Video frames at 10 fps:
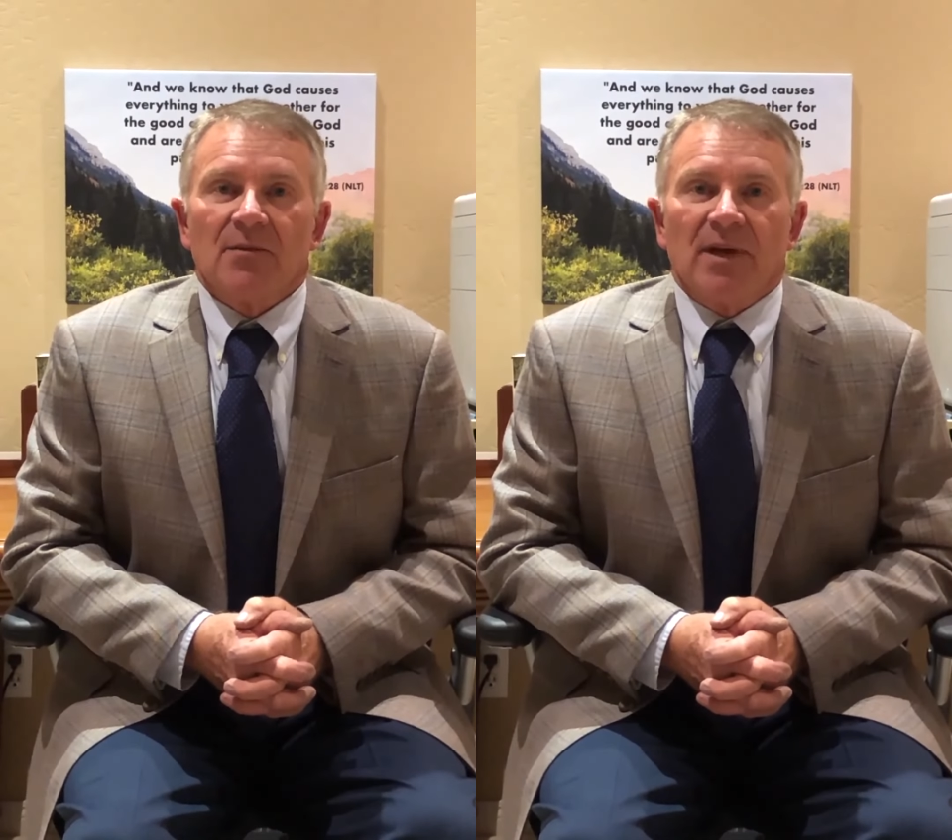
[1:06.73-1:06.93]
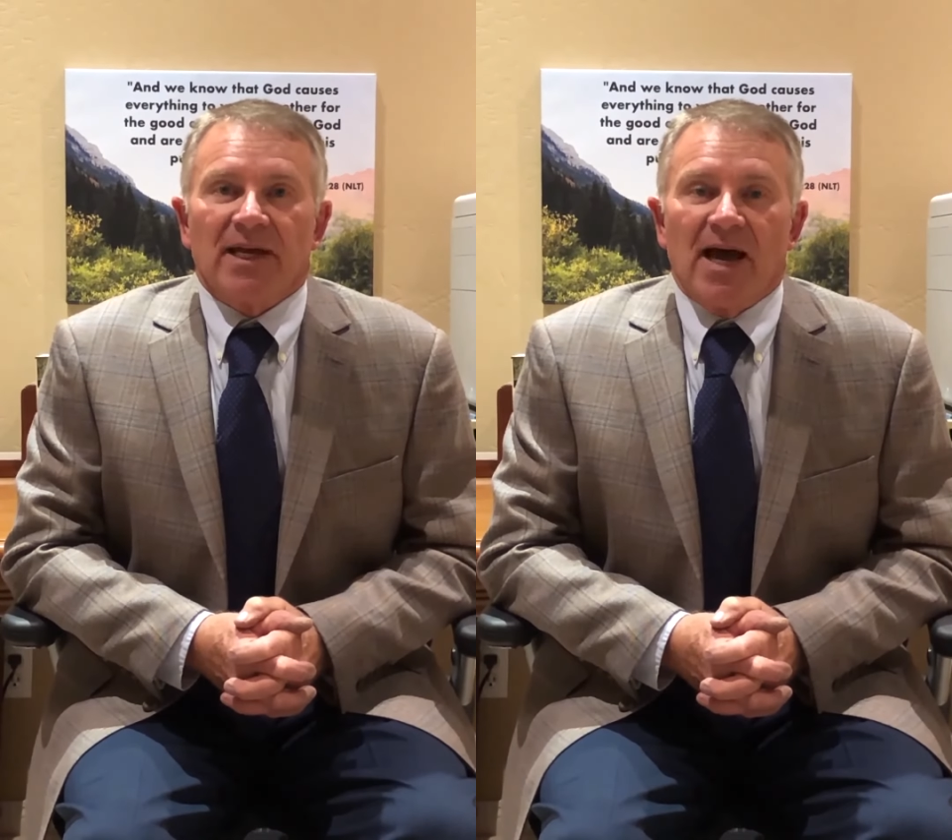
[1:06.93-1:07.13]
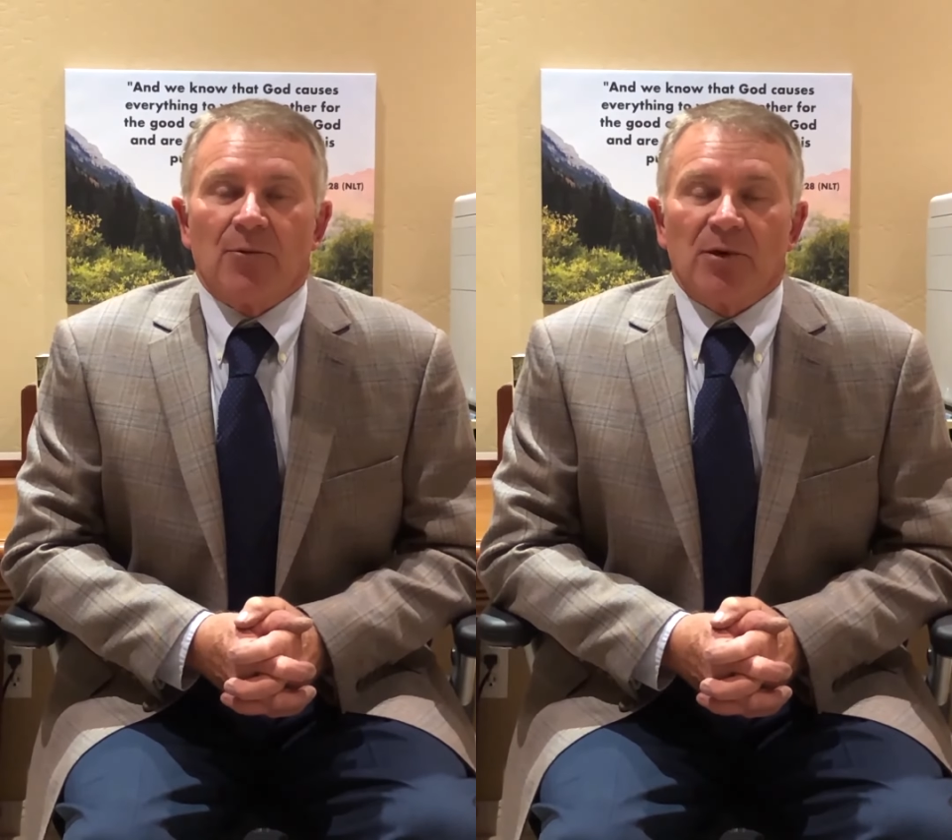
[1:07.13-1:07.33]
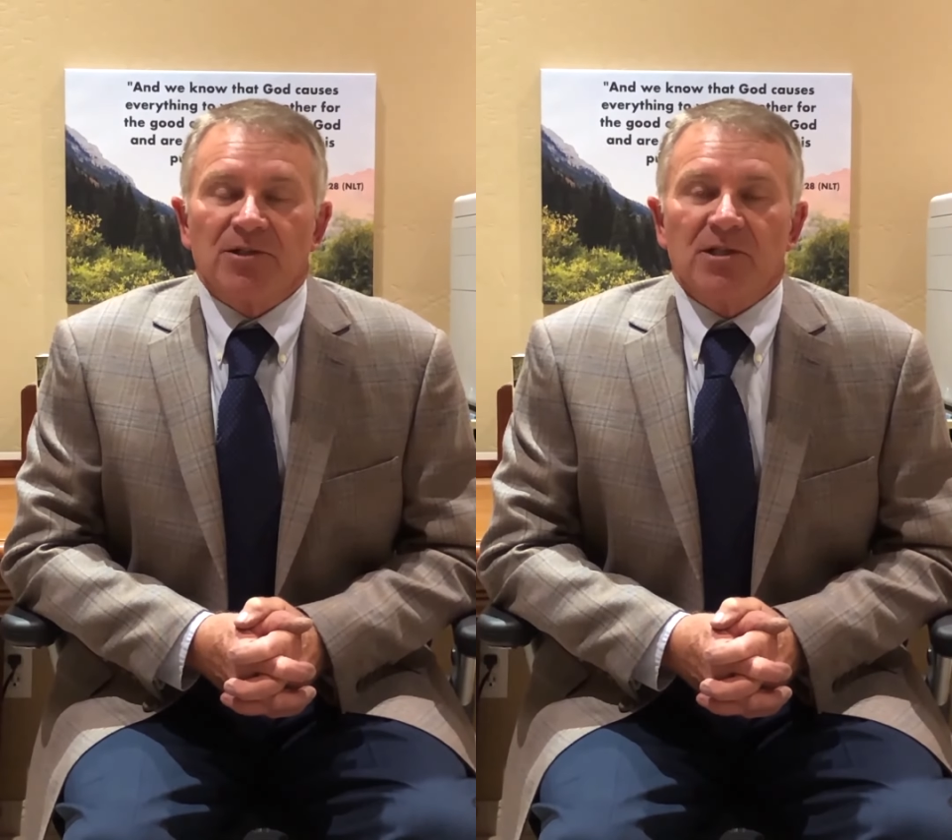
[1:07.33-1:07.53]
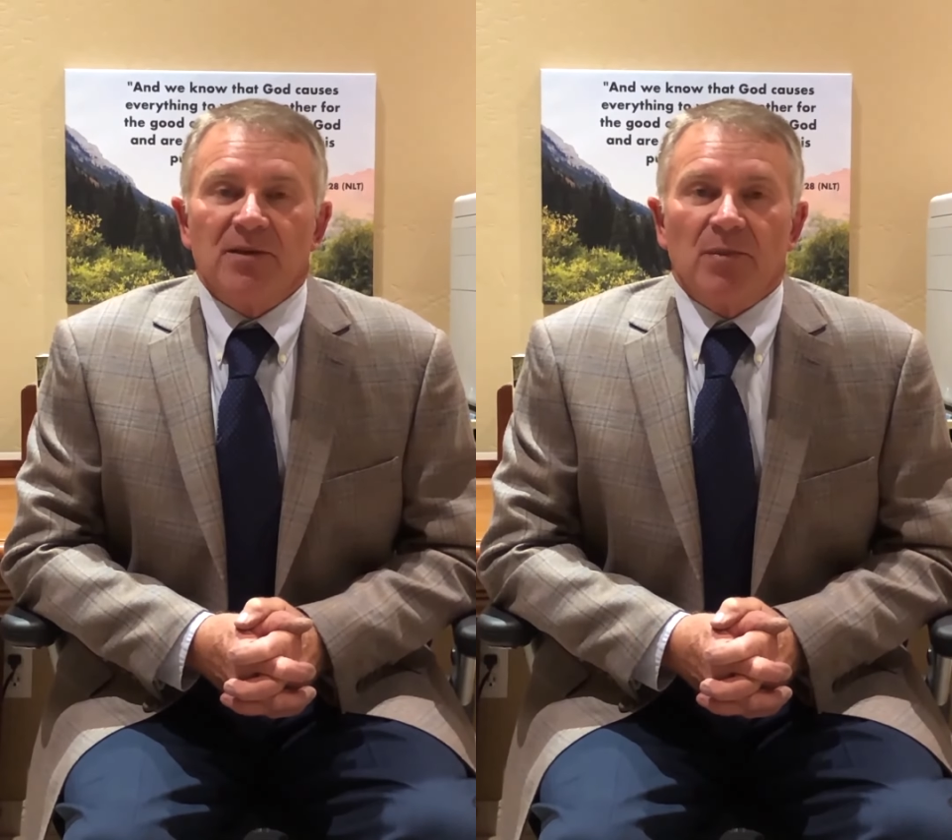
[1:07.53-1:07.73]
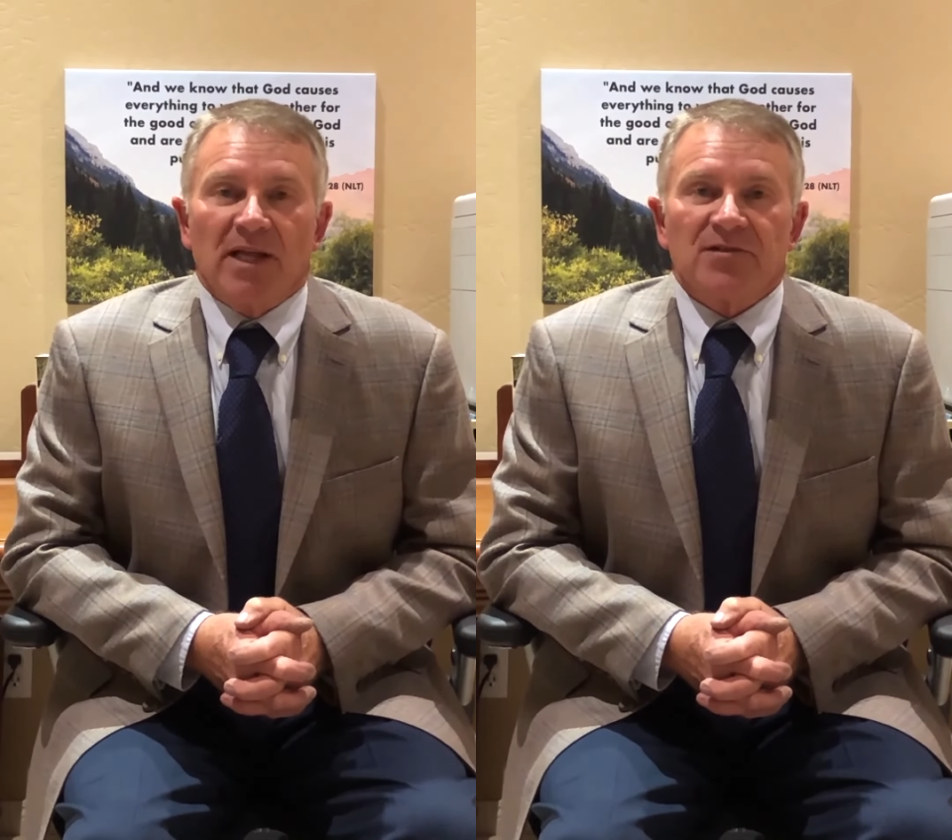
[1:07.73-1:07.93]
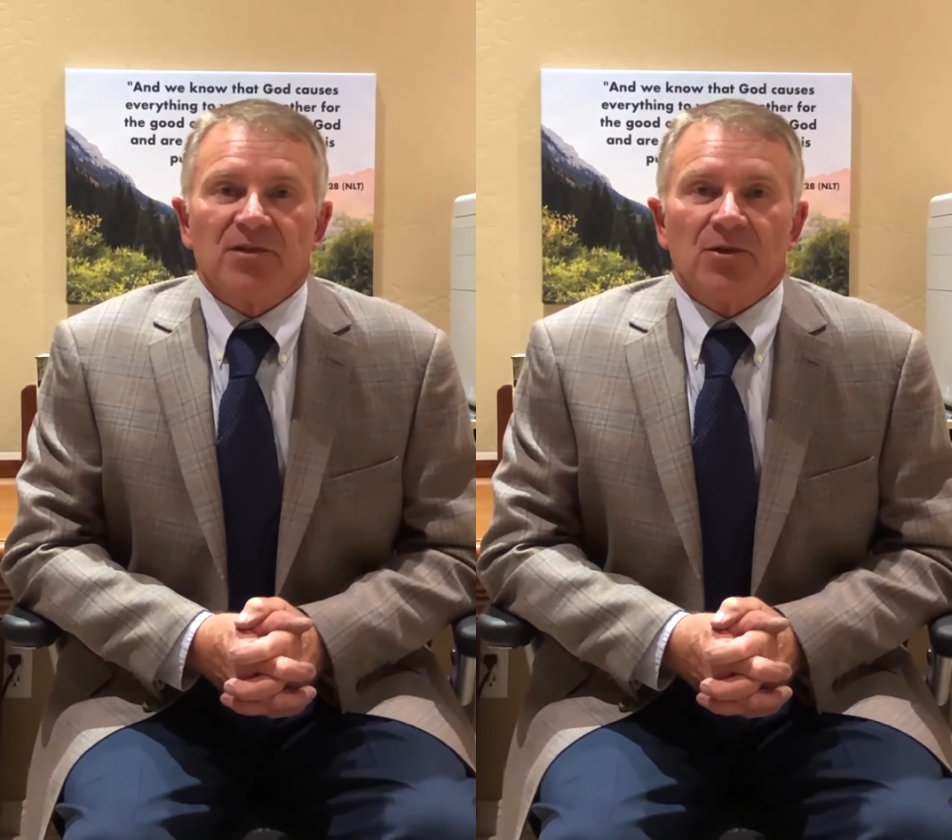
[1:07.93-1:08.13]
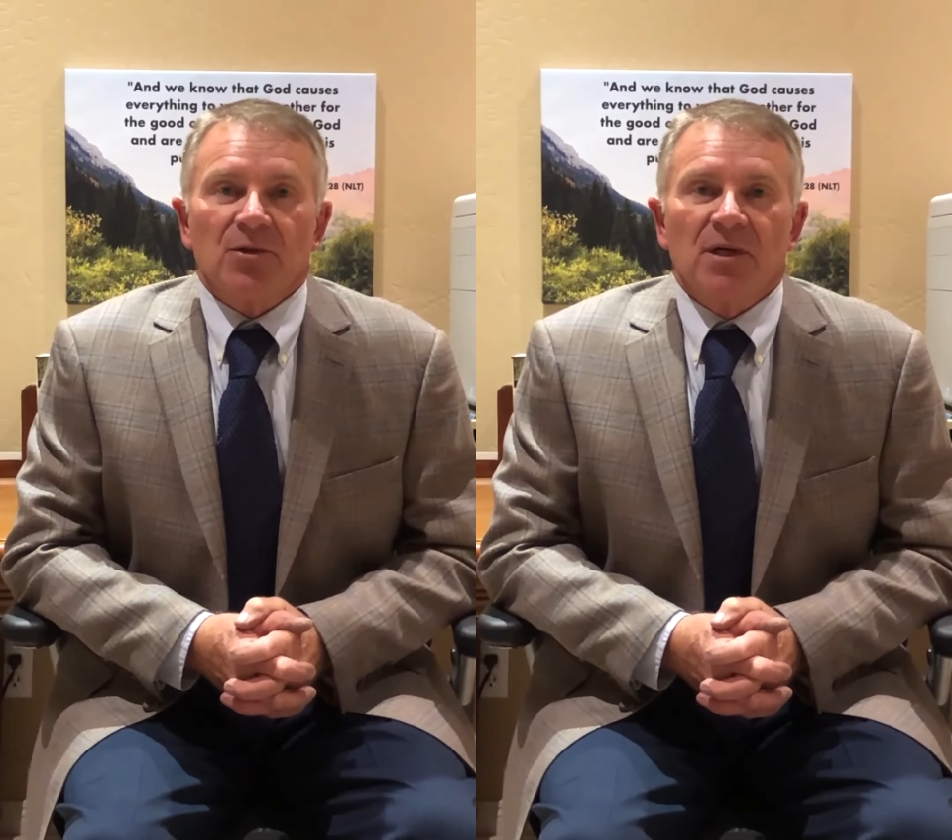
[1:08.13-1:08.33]
May God richly
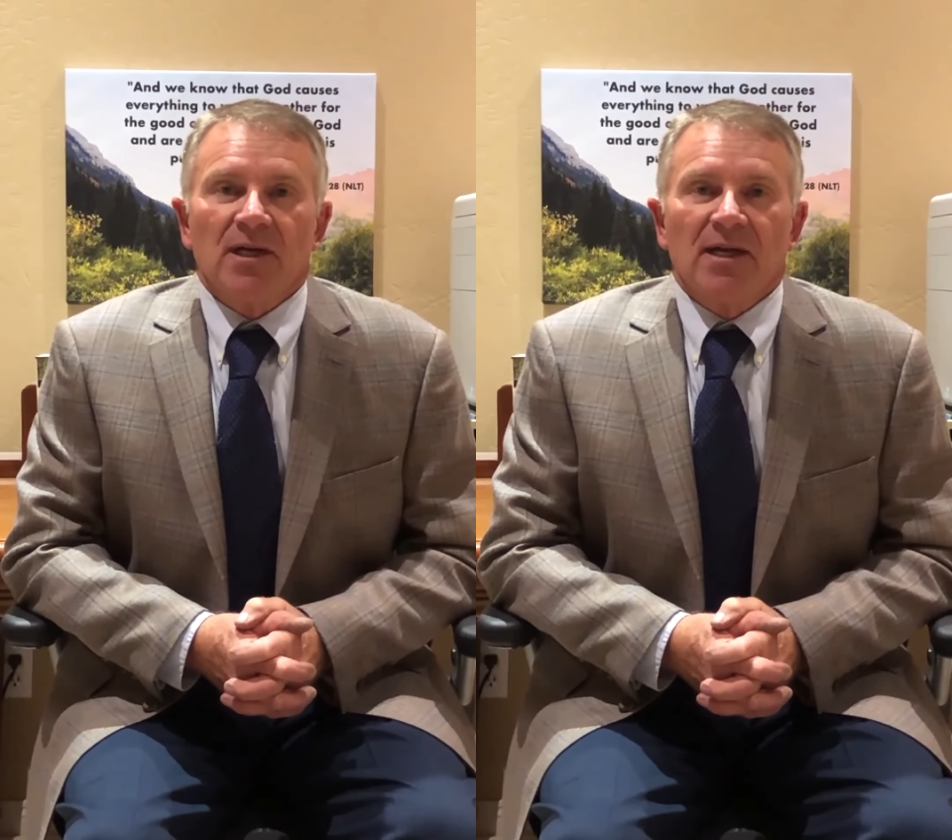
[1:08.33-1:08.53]
bless you.